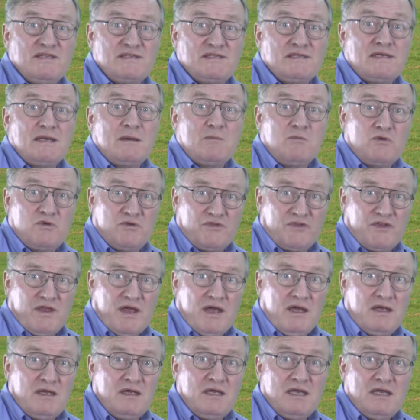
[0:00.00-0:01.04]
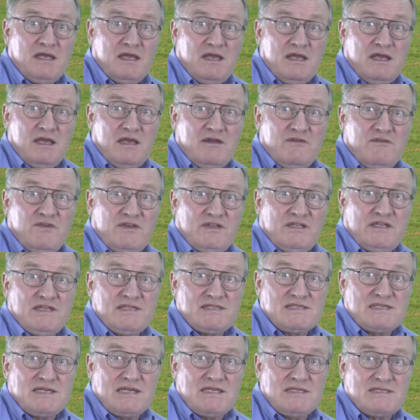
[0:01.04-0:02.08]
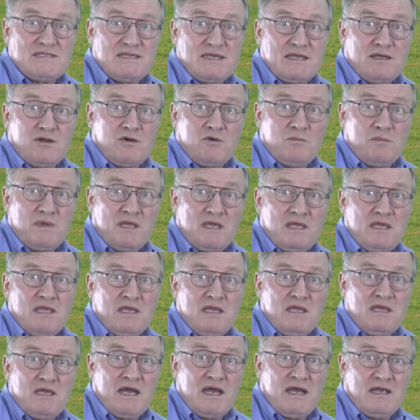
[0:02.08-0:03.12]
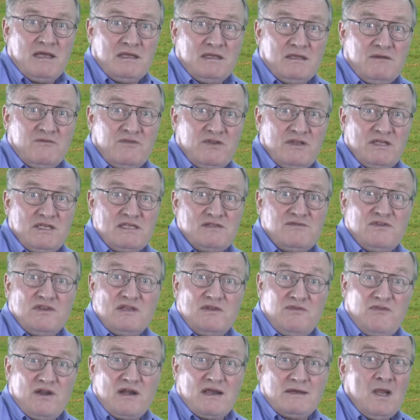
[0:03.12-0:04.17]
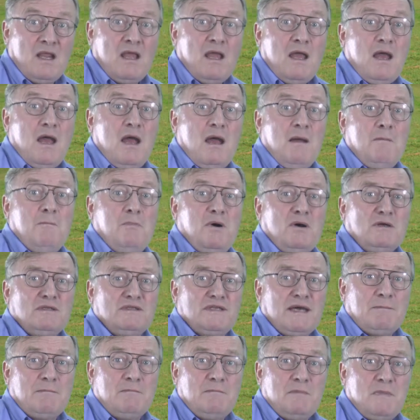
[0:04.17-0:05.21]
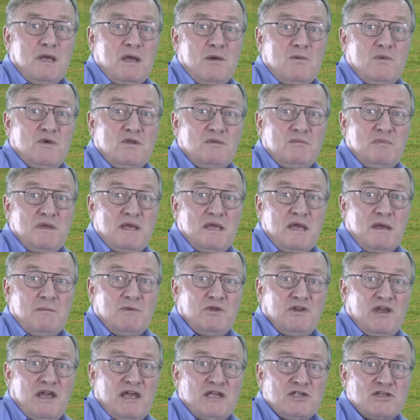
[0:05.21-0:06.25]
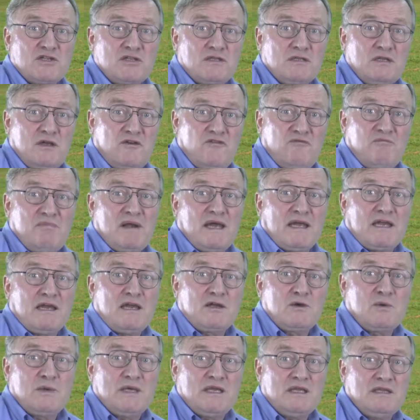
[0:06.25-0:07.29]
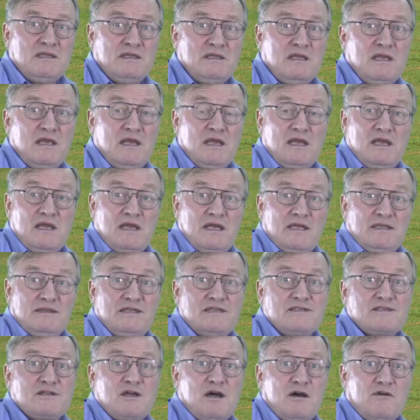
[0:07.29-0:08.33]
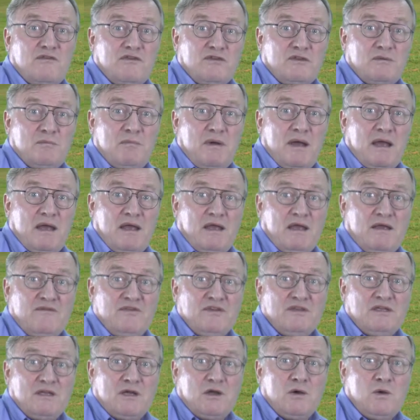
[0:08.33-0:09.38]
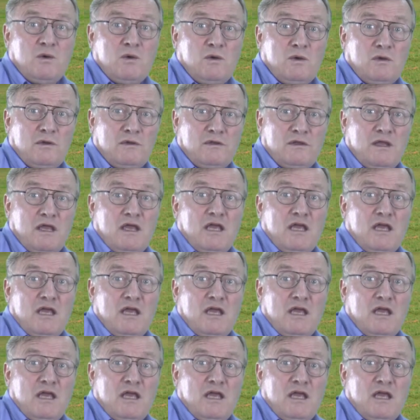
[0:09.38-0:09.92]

lambrusca, Vitis lincecumii and Vitis vinifera. Pokdam would be a mutation of Black Queen discovered by a vintner called